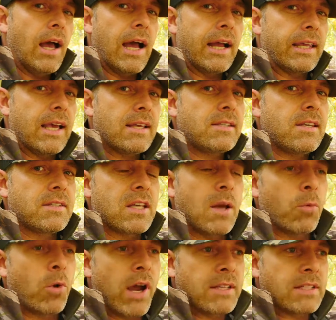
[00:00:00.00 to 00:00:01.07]
I guess to
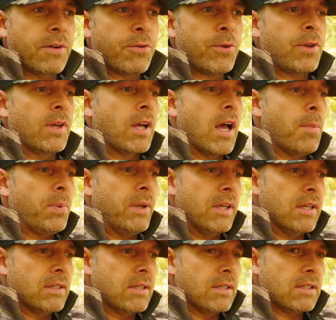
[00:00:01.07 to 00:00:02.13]
summarize everything up
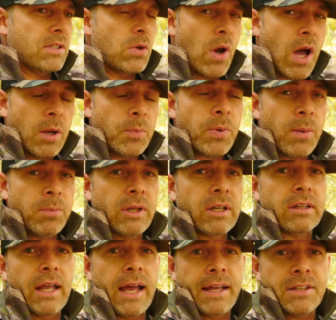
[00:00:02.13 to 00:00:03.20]
is to hunt
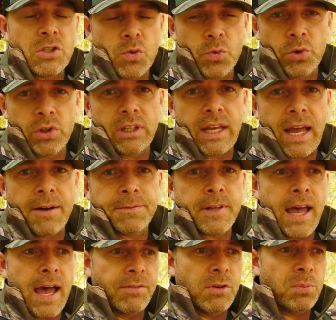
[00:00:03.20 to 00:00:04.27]
public lands, you really have to
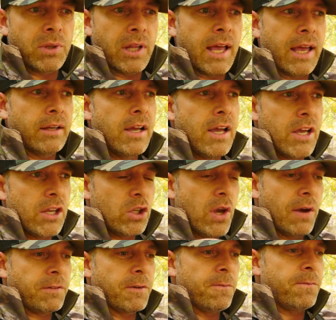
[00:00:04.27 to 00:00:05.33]
have a plan. You
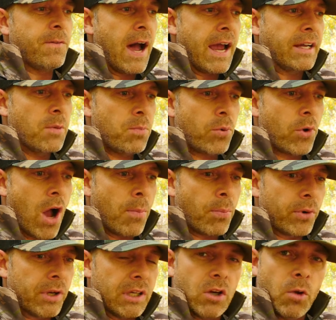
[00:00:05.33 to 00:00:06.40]
have to find a
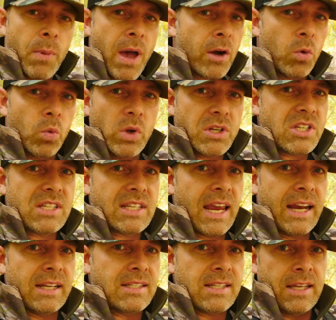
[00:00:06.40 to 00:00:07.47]
property, no matter which
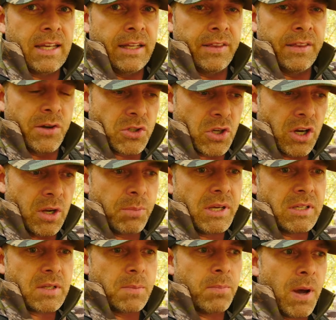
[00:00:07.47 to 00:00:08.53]
state it's in, there's gonna be
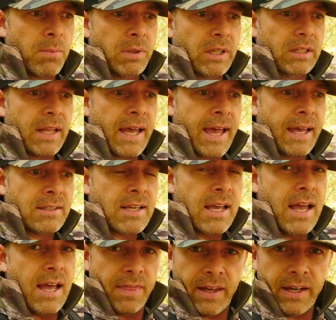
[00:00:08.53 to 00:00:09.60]
some public lands
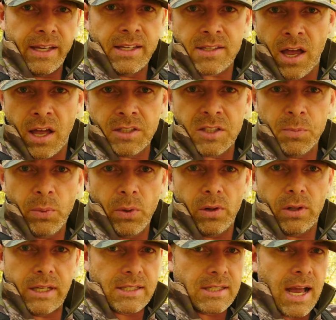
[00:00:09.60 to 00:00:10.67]
that is
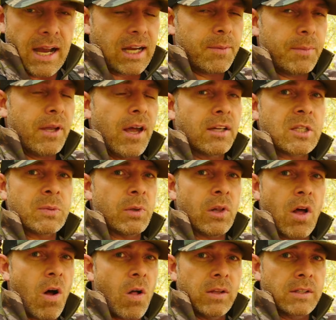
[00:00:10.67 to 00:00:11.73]
huntable. It's not gonna be huntable
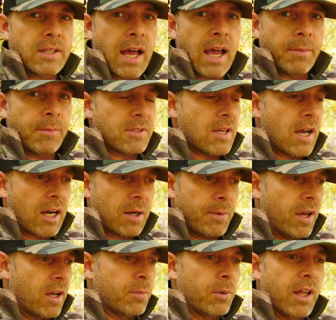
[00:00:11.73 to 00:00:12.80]
all the time. It's not gonna be
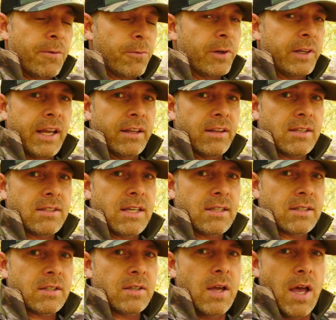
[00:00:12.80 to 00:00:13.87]
huntable every day of the
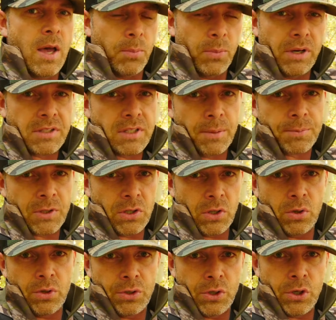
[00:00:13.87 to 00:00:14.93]
season, but it's up to
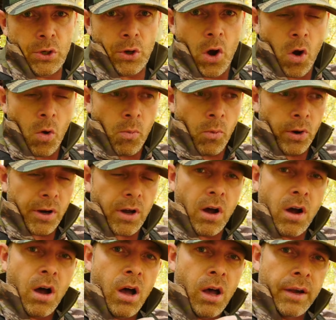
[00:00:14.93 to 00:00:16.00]
you to do your homework
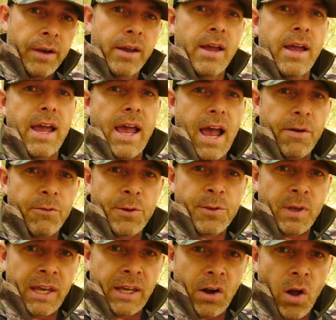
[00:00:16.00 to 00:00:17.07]
on
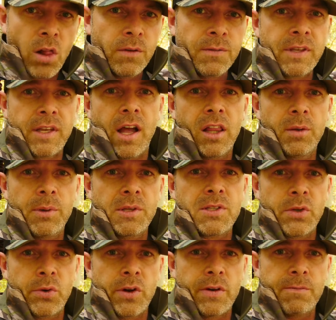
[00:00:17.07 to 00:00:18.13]
everything and all of the elements
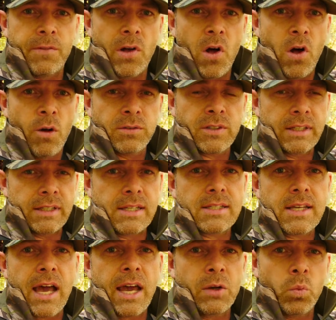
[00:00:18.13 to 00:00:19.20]
that are involved and
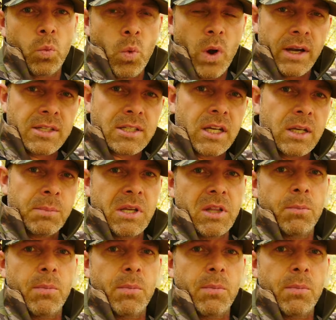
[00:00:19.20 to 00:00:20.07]
decide when it's gonna be the